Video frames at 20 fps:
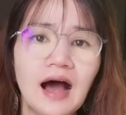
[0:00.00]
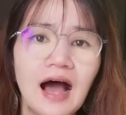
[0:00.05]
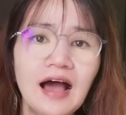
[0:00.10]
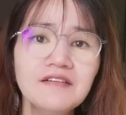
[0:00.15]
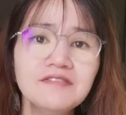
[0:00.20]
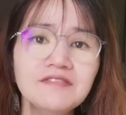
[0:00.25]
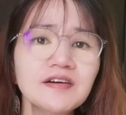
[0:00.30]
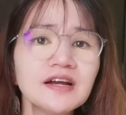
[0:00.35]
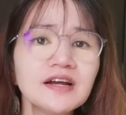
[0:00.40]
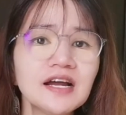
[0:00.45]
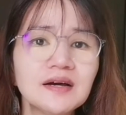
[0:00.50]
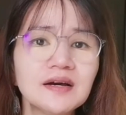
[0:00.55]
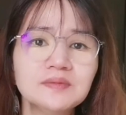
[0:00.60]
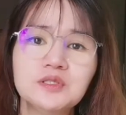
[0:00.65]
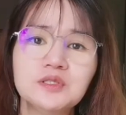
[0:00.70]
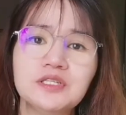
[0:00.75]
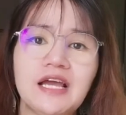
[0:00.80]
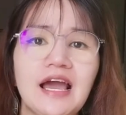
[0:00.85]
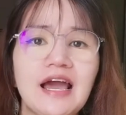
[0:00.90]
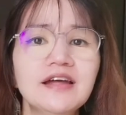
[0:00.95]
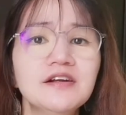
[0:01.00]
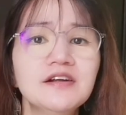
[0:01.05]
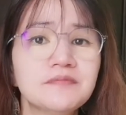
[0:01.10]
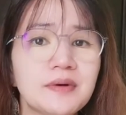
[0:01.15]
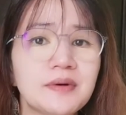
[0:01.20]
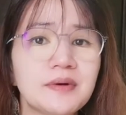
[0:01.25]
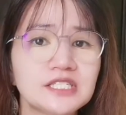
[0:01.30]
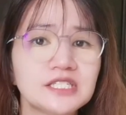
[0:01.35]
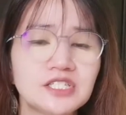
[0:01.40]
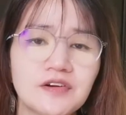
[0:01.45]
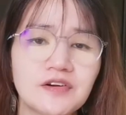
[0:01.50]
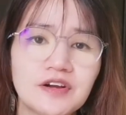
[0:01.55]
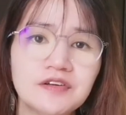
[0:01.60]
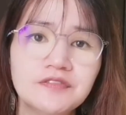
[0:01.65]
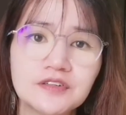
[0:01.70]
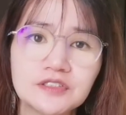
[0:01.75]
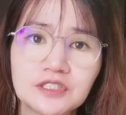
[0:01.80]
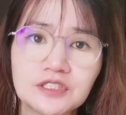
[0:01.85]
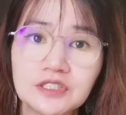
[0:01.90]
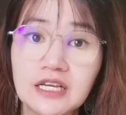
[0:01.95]
I've now come to the end of my
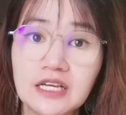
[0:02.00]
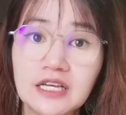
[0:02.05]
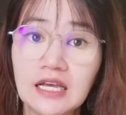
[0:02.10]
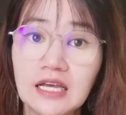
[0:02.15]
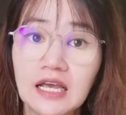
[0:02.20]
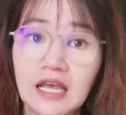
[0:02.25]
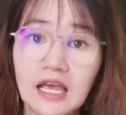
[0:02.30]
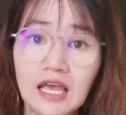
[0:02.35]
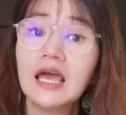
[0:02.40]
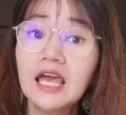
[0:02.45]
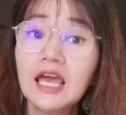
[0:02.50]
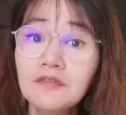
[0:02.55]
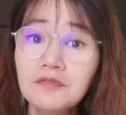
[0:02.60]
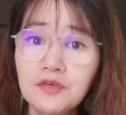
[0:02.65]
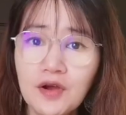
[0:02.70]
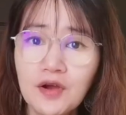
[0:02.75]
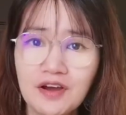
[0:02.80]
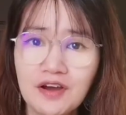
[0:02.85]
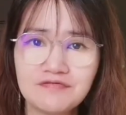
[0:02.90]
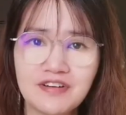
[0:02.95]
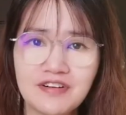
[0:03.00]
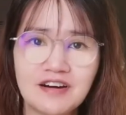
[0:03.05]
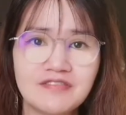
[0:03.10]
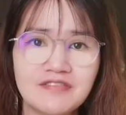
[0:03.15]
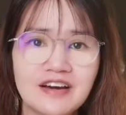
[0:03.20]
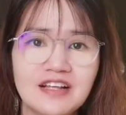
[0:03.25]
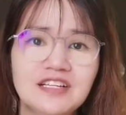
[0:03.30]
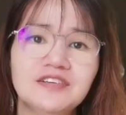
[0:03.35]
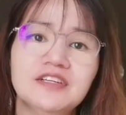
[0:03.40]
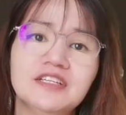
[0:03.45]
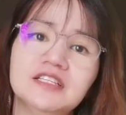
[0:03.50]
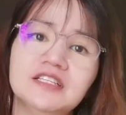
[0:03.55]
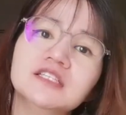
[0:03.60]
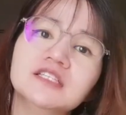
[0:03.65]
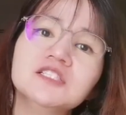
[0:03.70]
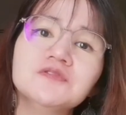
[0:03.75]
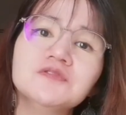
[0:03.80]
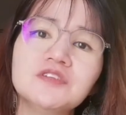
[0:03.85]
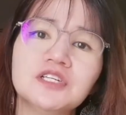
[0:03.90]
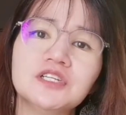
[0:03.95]
sharing for today. If you have found value in
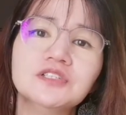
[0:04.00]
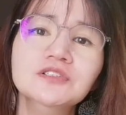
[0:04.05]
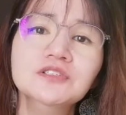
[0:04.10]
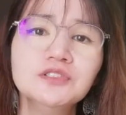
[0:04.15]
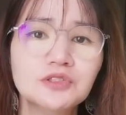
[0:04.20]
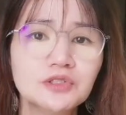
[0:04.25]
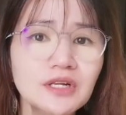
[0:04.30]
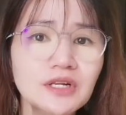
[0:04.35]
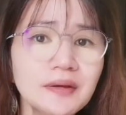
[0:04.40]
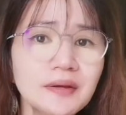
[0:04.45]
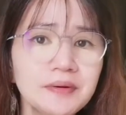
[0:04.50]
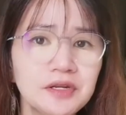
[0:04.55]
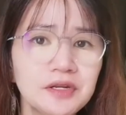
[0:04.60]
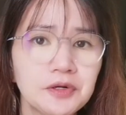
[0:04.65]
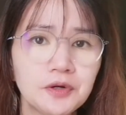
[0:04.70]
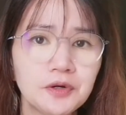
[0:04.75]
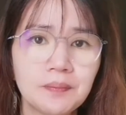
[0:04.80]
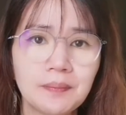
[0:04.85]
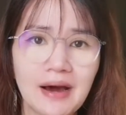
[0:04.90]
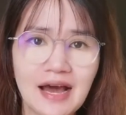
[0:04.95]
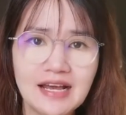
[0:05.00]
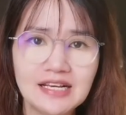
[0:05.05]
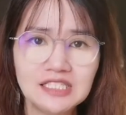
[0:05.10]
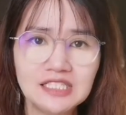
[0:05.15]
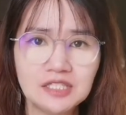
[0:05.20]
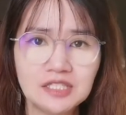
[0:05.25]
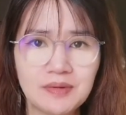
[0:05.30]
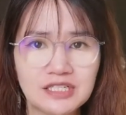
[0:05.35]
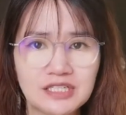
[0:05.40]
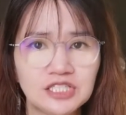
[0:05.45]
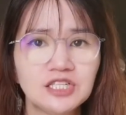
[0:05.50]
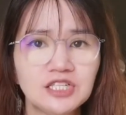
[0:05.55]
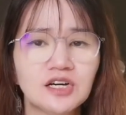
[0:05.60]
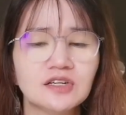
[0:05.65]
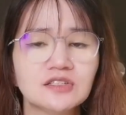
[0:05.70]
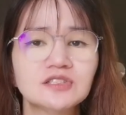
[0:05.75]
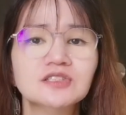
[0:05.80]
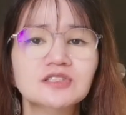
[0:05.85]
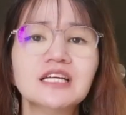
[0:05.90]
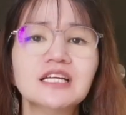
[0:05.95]
this video, do let me know by smashing
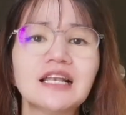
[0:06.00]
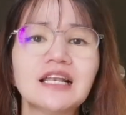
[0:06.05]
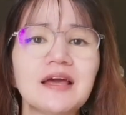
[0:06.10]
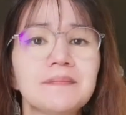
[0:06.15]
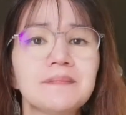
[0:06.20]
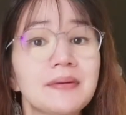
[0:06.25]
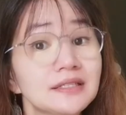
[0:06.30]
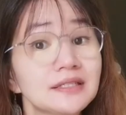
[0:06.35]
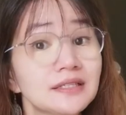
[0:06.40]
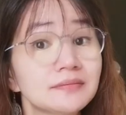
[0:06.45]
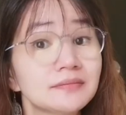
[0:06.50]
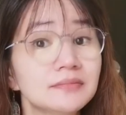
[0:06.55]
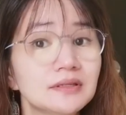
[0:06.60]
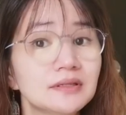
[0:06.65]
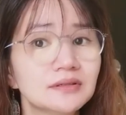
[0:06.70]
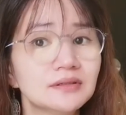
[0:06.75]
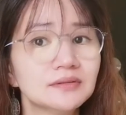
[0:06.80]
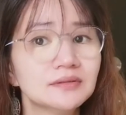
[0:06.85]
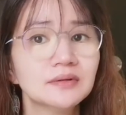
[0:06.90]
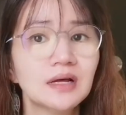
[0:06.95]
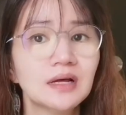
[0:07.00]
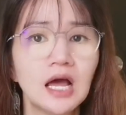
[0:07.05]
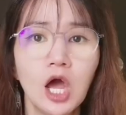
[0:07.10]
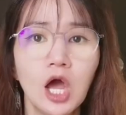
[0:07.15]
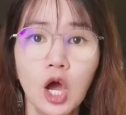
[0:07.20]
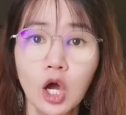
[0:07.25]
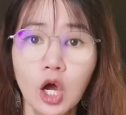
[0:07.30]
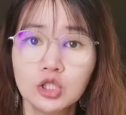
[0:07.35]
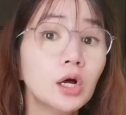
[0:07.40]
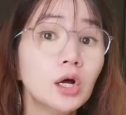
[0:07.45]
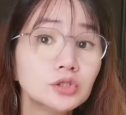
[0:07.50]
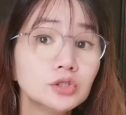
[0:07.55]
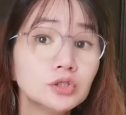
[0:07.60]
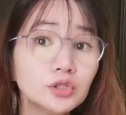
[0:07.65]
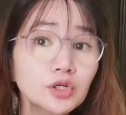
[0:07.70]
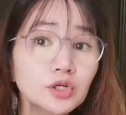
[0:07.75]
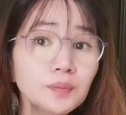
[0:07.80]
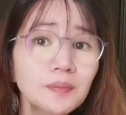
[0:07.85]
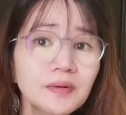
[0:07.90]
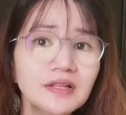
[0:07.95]
onto the like button below.
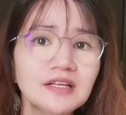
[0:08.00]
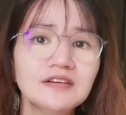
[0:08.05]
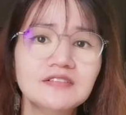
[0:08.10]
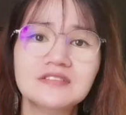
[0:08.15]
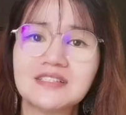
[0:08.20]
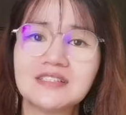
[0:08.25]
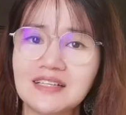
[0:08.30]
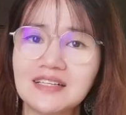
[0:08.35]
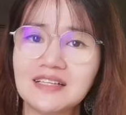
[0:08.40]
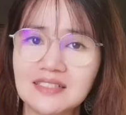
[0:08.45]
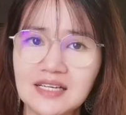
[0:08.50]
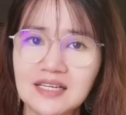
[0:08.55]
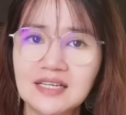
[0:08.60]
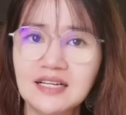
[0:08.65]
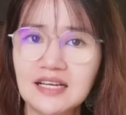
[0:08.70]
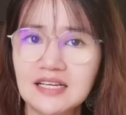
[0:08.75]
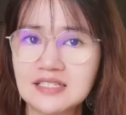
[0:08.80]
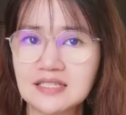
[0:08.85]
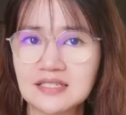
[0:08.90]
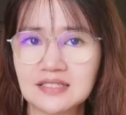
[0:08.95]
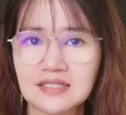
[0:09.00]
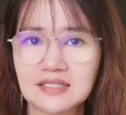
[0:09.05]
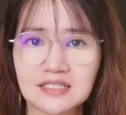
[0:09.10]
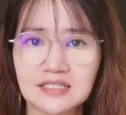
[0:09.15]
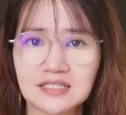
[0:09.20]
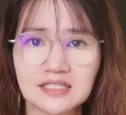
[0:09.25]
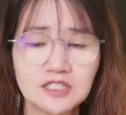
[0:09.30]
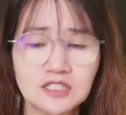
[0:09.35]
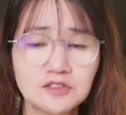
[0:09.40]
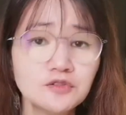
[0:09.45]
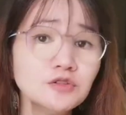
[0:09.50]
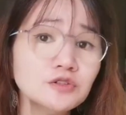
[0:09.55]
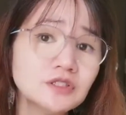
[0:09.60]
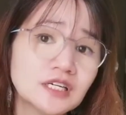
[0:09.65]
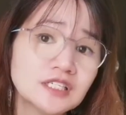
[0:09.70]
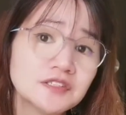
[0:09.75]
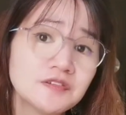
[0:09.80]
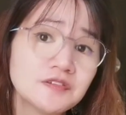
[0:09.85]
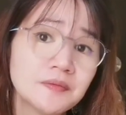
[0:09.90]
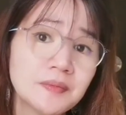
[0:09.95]
Do you believe Sunzen is a successful
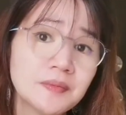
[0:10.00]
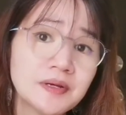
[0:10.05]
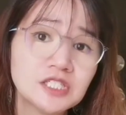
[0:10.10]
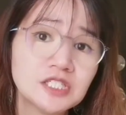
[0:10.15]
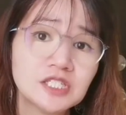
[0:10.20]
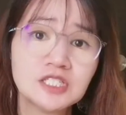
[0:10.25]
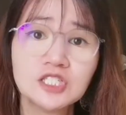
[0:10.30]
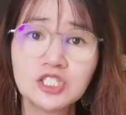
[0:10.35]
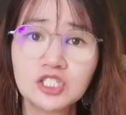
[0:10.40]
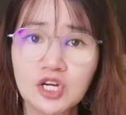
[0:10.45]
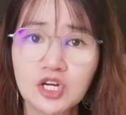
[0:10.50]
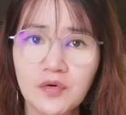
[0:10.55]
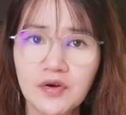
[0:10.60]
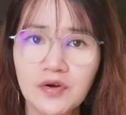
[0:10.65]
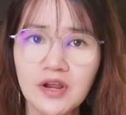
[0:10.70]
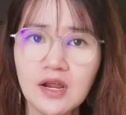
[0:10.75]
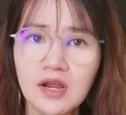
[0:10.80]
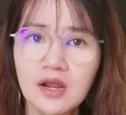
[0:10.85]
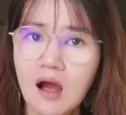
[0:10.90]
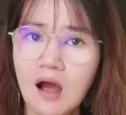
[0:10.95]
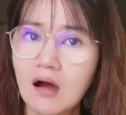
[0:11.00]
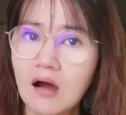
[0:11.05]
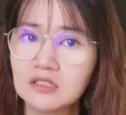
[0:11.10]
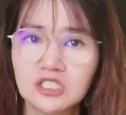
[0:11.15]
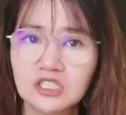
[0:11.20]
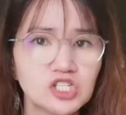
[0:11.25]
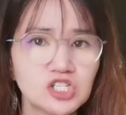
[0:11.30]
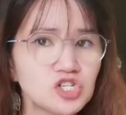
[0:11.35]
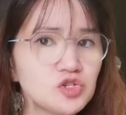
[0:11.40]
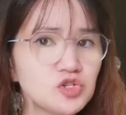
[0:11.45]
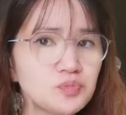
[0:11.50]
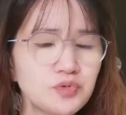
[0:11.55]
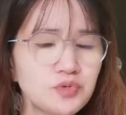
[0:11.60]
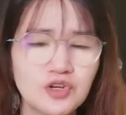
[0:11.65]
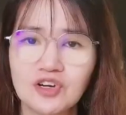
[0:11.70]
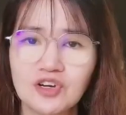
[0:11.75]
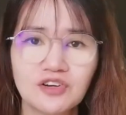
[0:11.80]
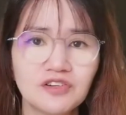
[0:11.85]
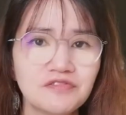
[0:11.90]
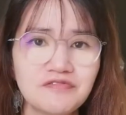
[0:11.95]
transformation story or just
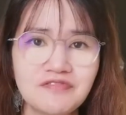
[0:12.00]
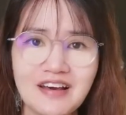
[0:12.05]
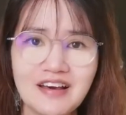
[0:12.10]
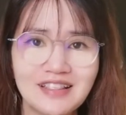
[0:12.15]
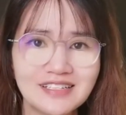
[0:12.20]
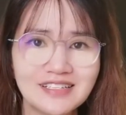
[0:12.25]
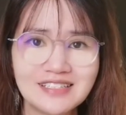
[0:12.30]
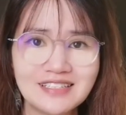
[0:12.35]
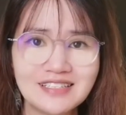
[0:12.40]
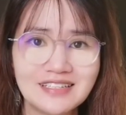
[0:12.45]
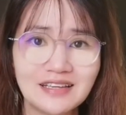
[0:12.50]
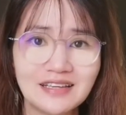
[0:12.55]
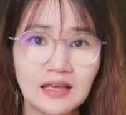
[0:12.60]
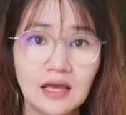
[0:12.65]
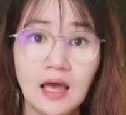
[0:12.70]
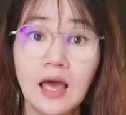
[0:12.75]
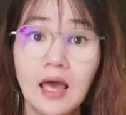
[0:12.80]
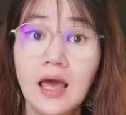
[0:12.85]
pure fallacy?